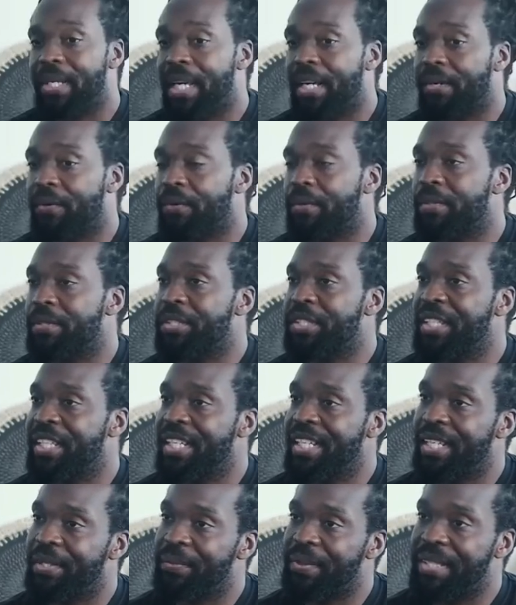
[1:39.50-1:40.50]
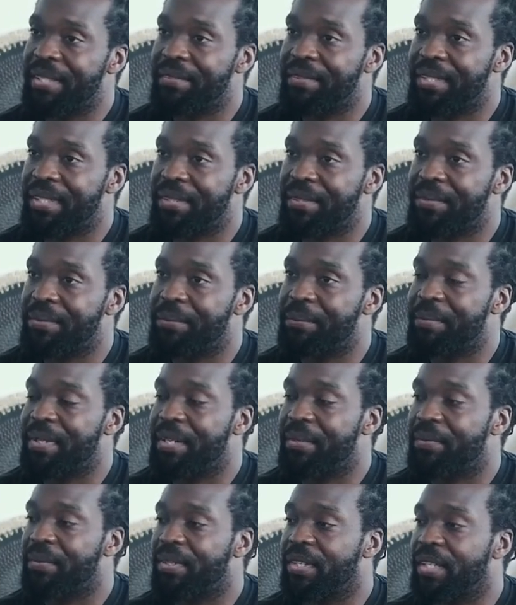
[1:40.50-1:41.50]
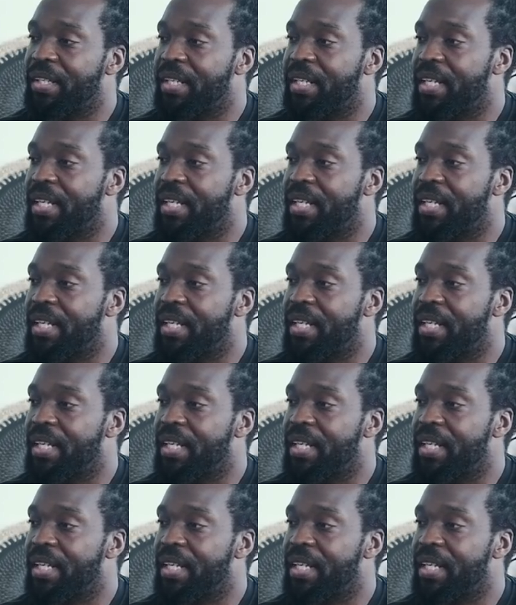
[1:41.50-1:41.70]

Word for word: lot of crocheting and weaving through my work.